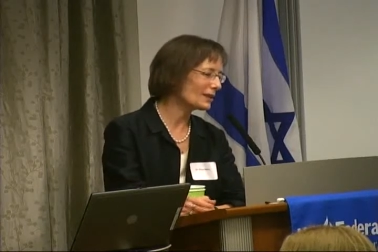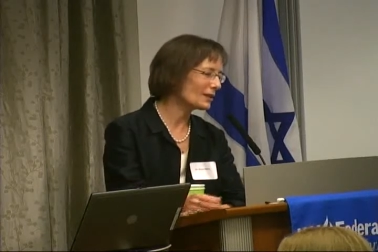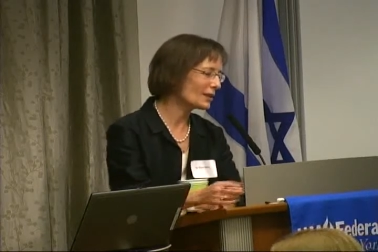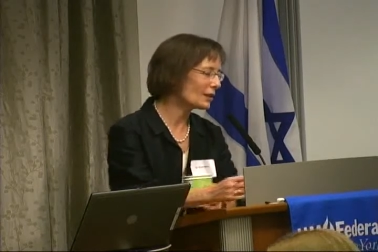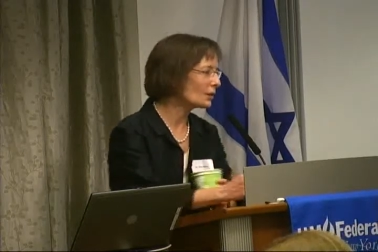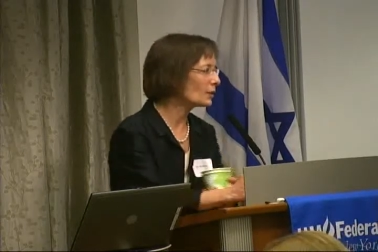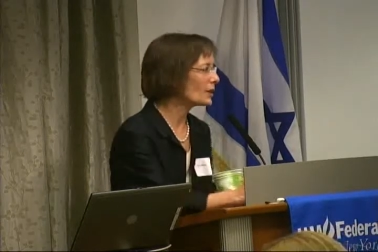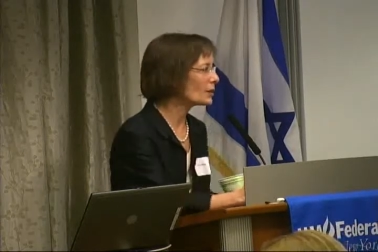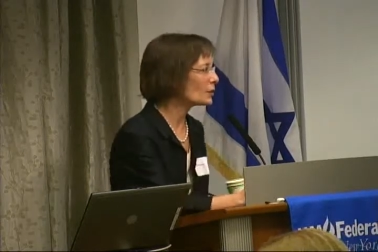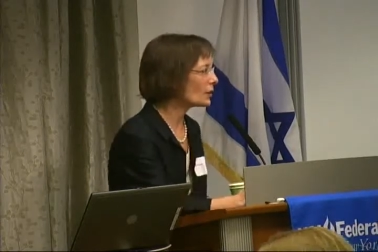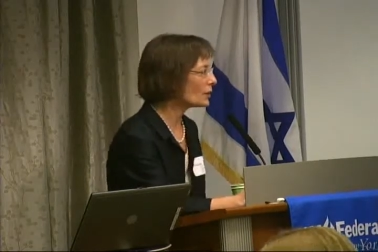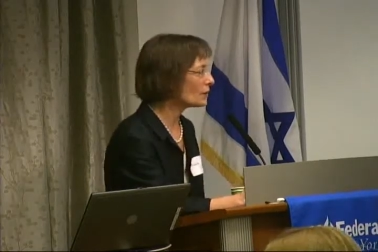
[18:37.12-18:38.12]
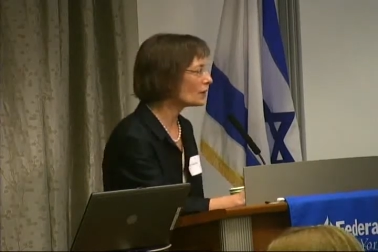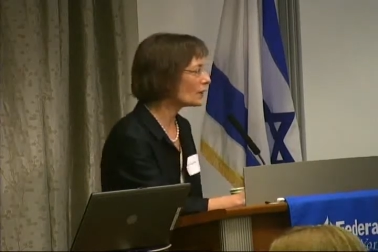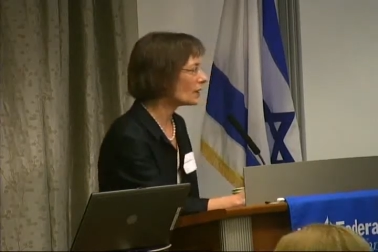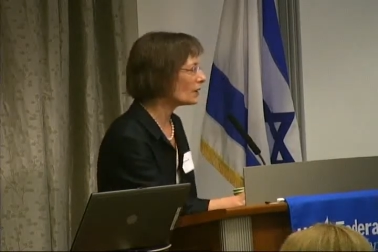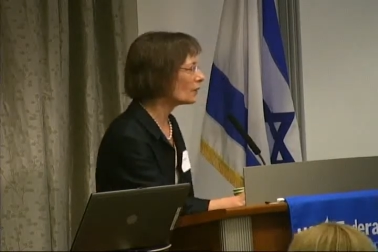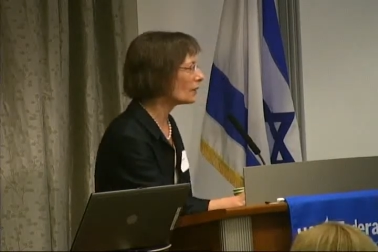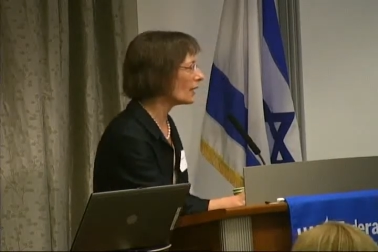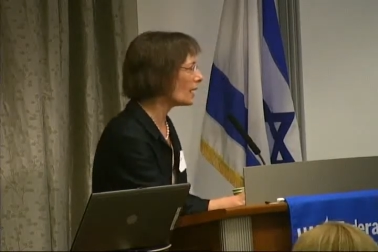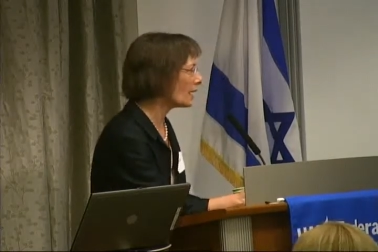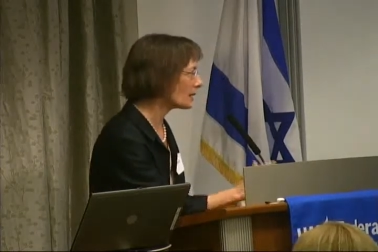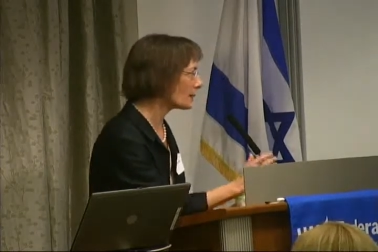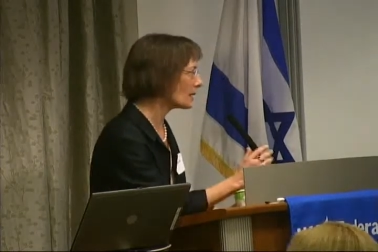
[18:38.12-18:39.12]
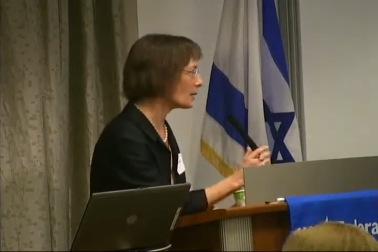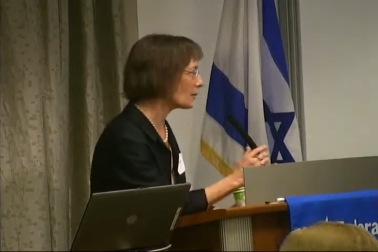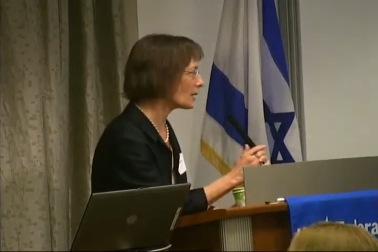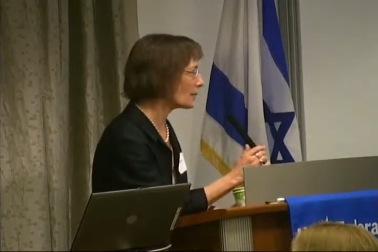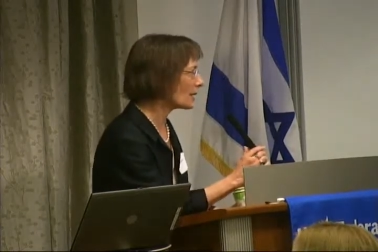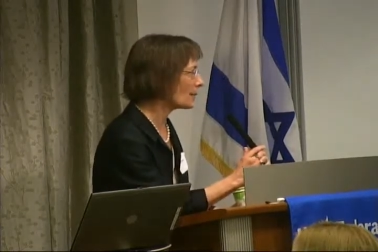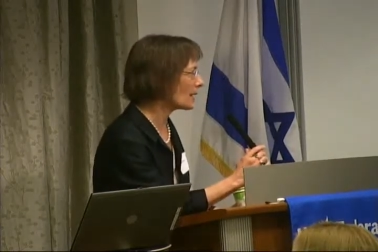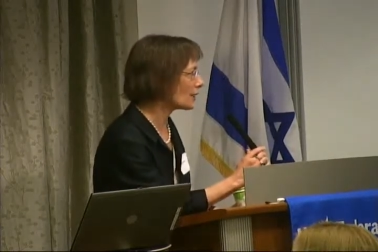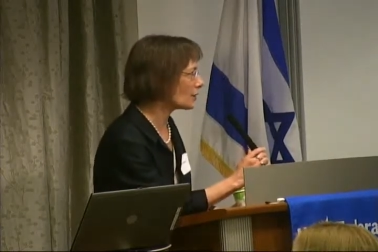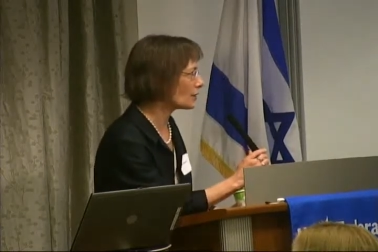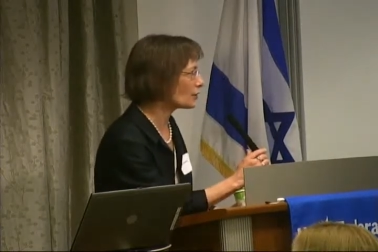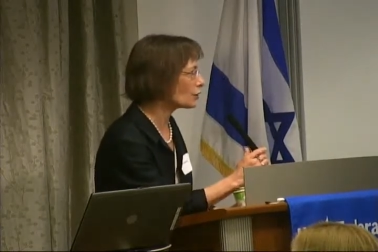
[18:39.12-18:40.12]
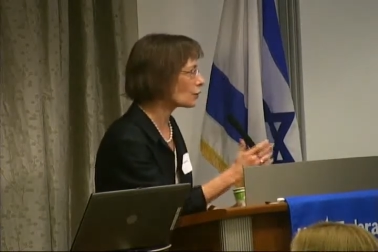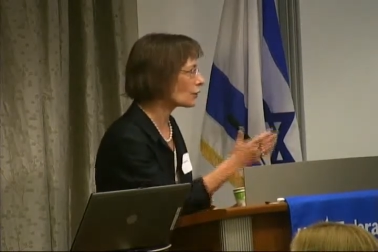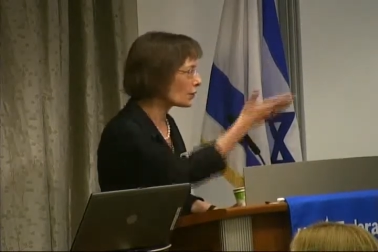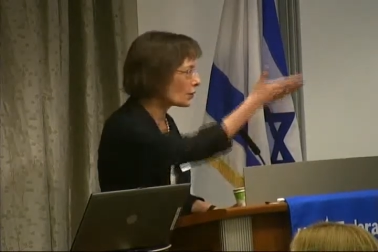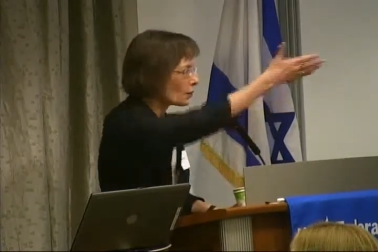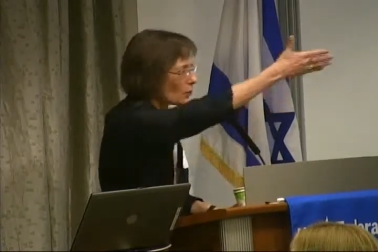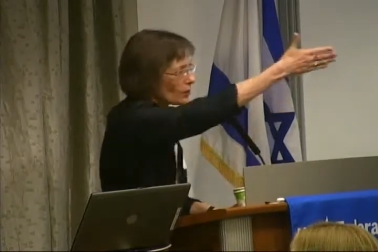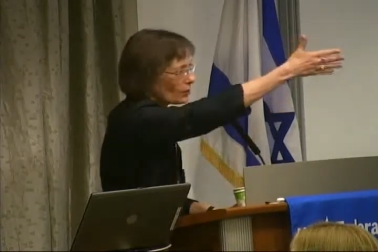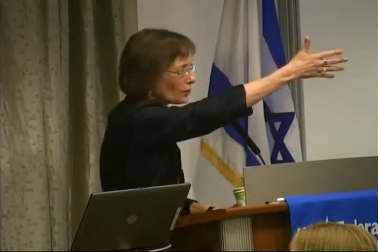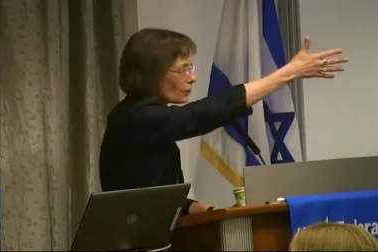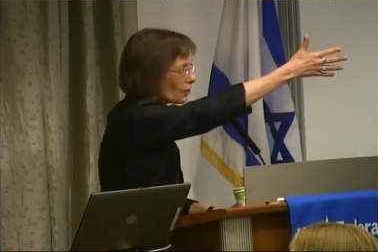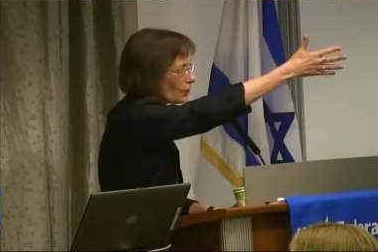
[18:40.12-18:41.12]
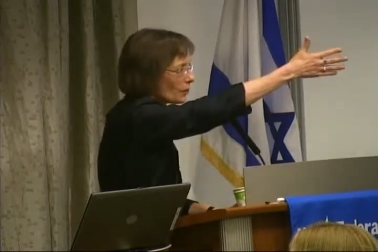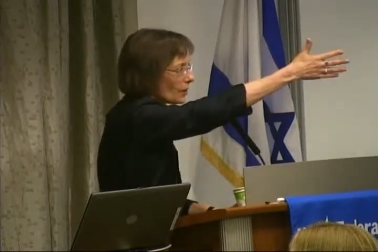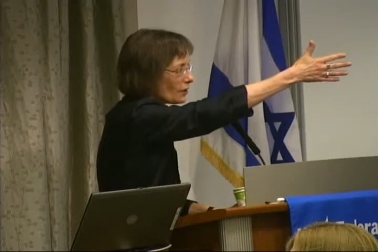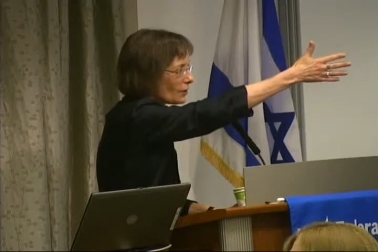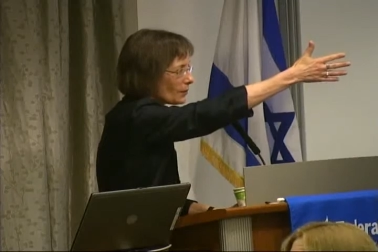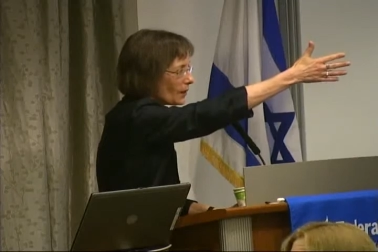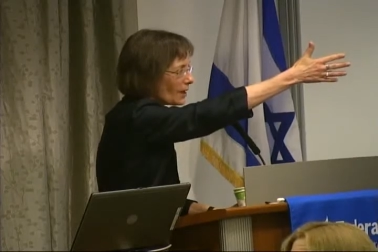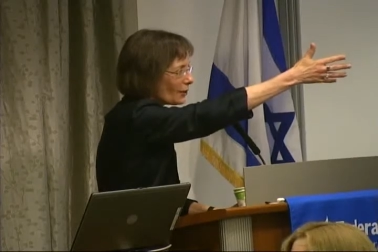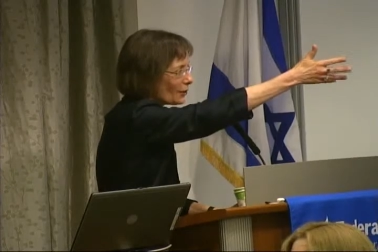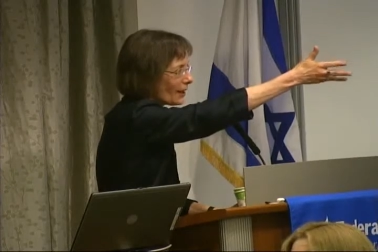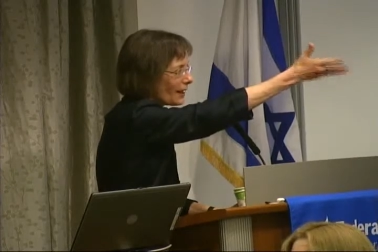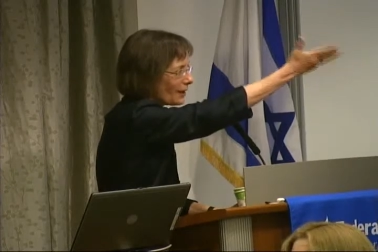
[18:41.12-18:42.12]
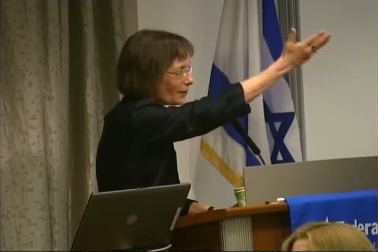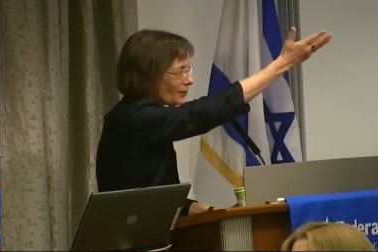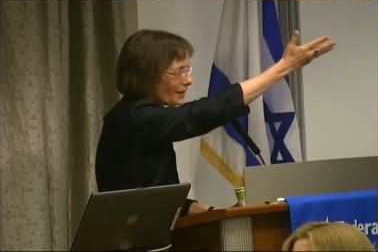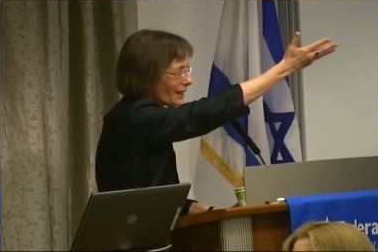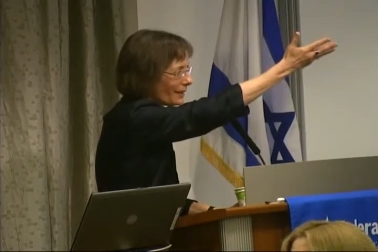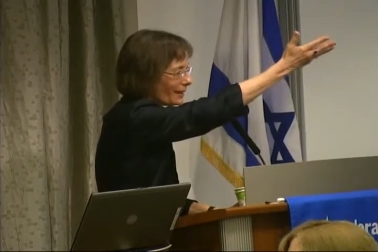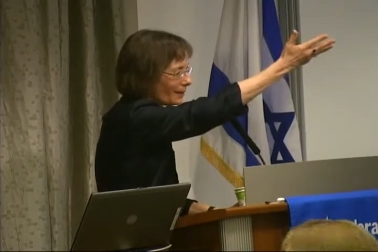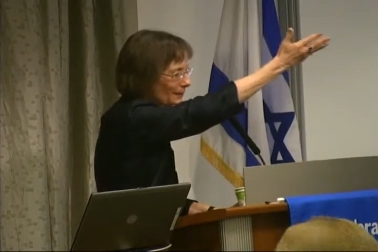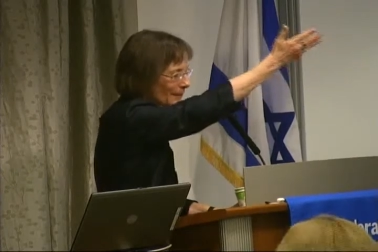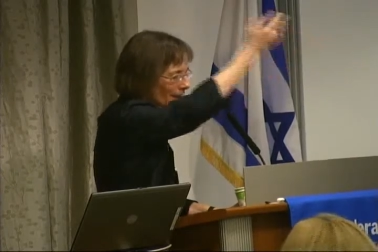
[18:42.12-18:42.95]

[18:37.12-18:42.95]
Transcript: to introduce to you the husband of one of my patients, George Schwartz. George, you want to just raise your hand or stand up?